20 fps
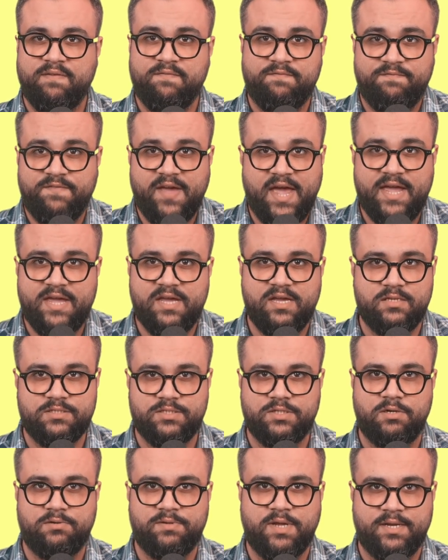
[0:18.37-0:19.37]
way
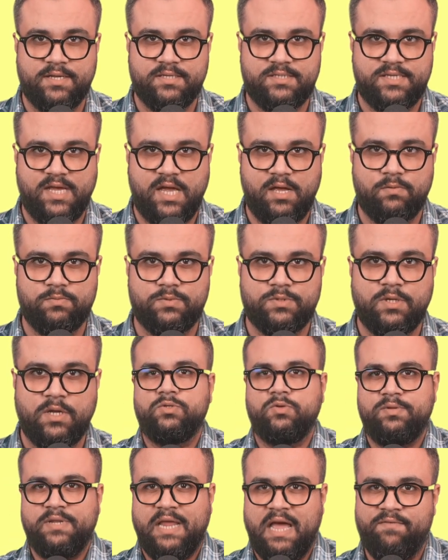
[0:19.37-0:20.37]
easier than it sounds,
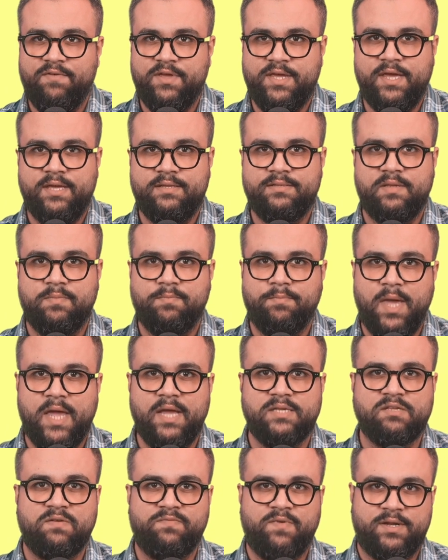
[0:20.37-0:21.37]
to navigate the
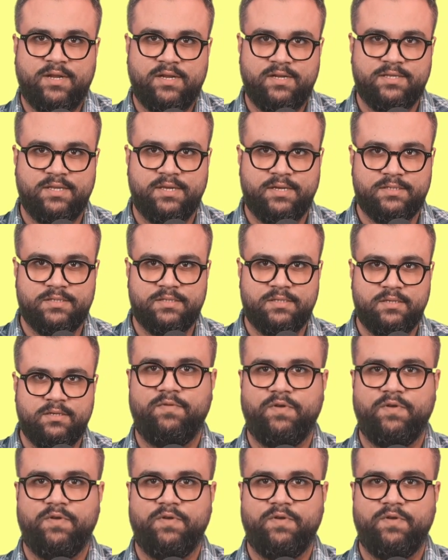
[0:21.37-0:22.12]
maze of analytics.